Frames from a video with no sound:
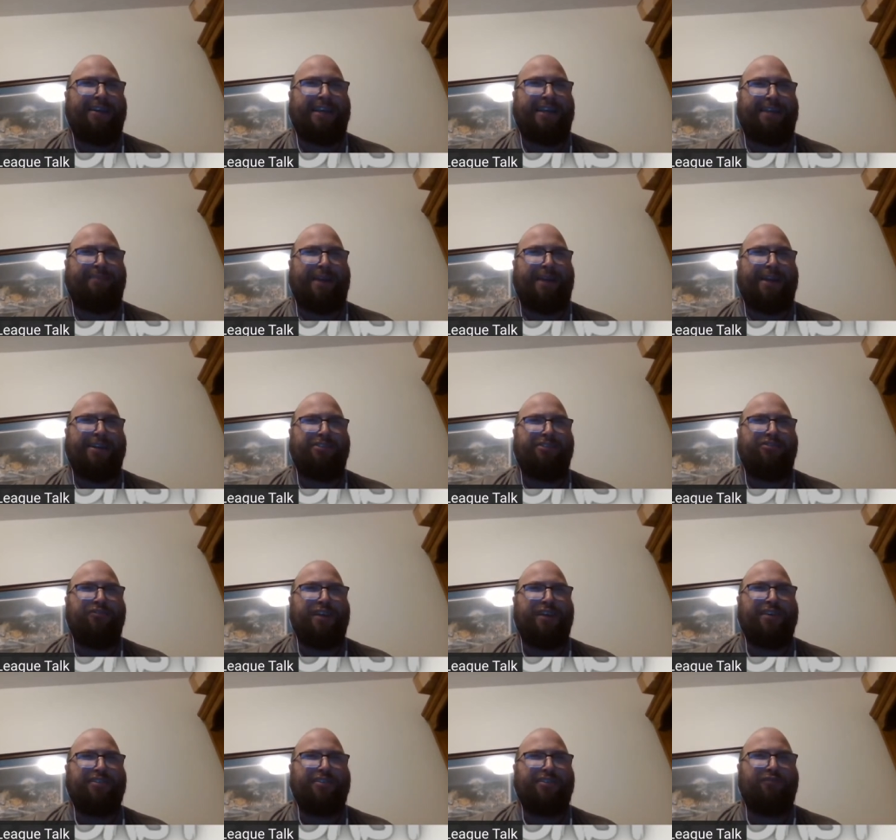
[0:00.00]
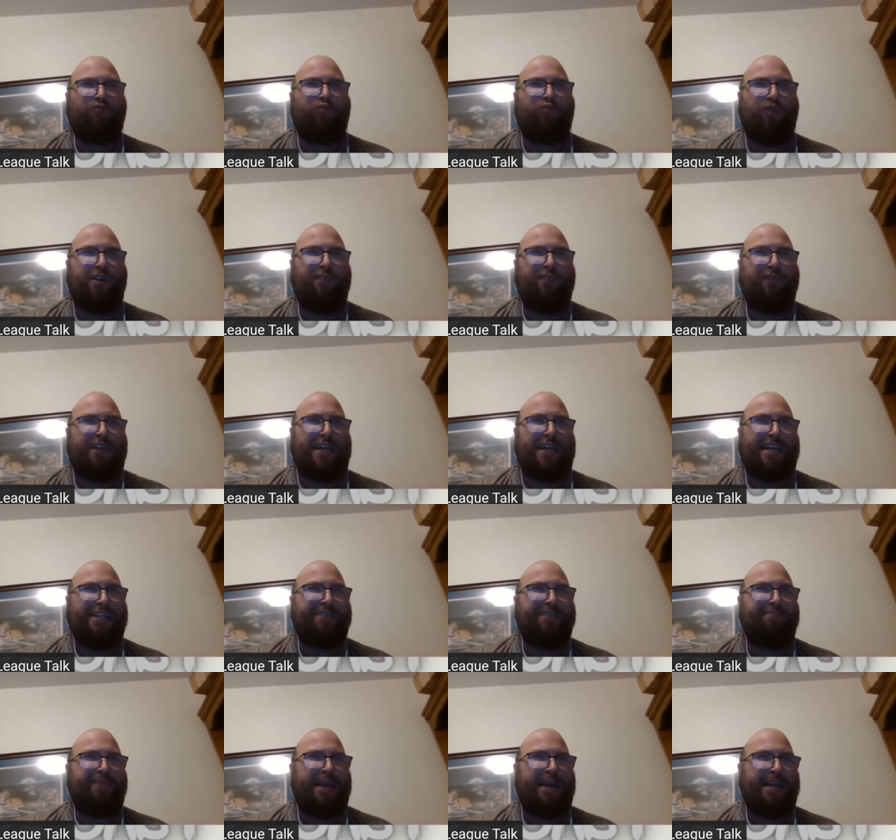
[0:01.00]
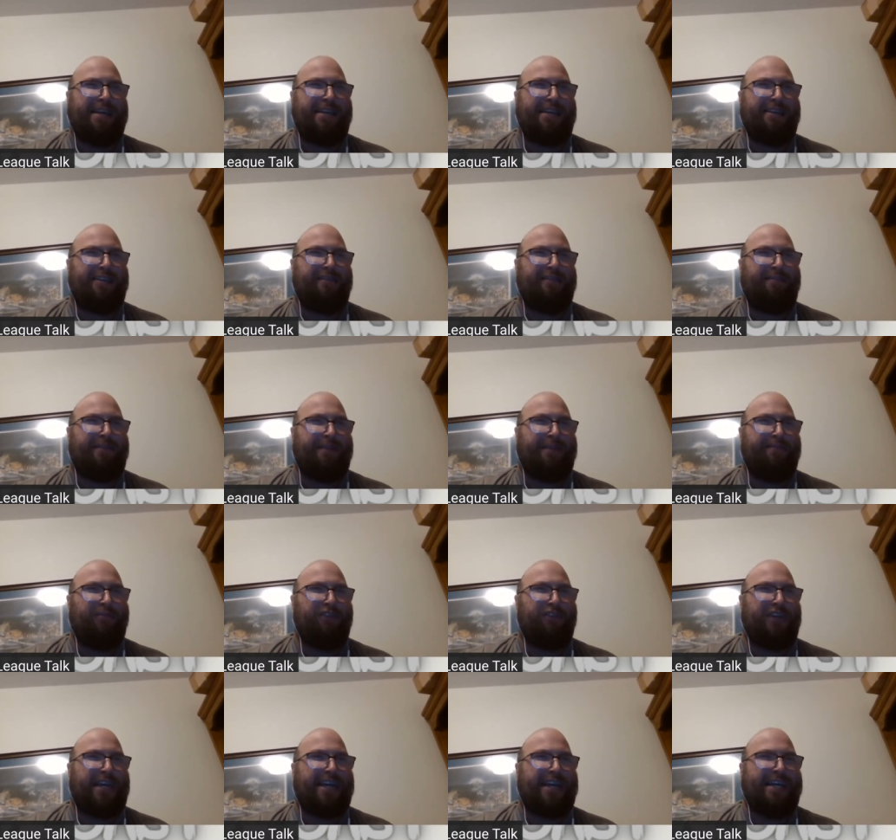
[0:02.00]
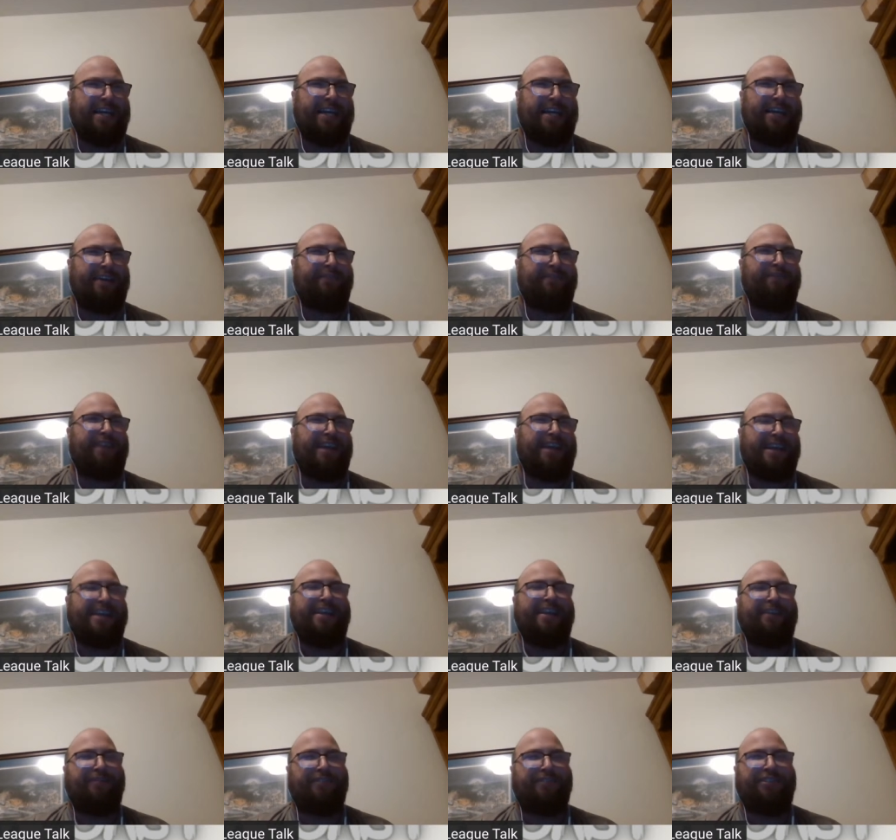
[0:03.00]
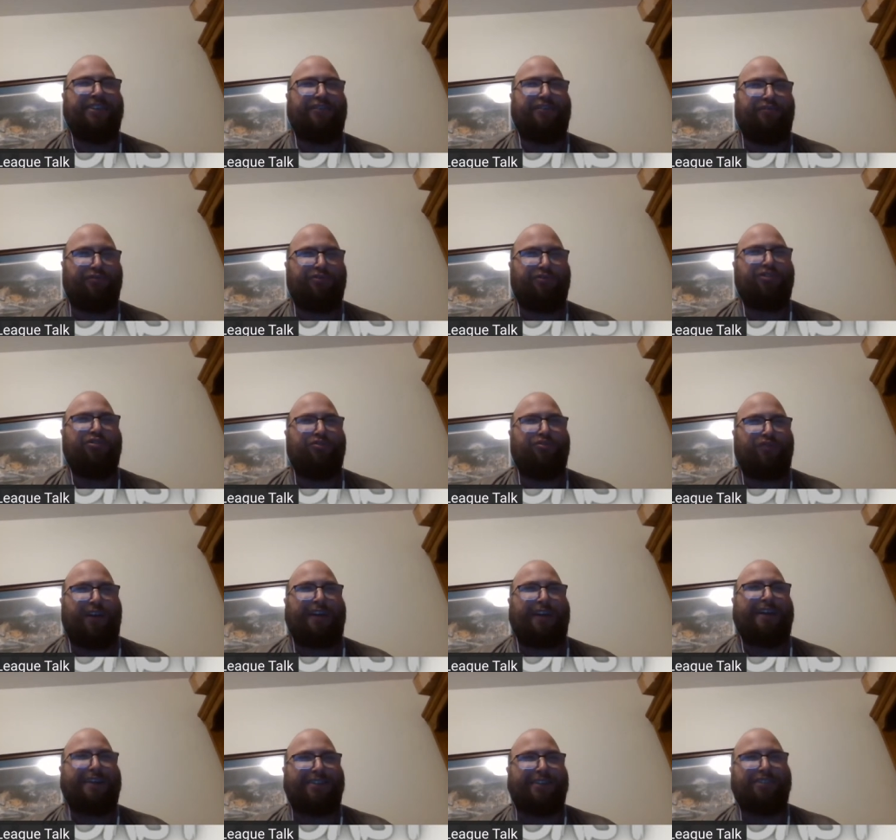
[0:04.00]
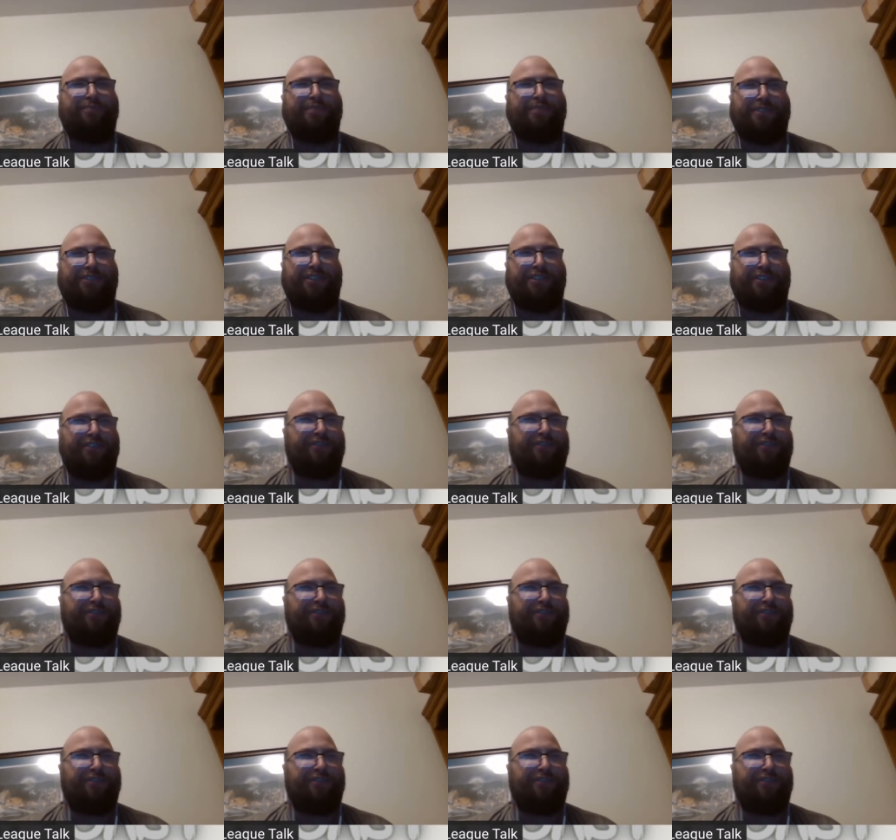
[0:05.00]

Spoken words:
Back in 2001 when they expanded the member AF to two, like I just mentioned.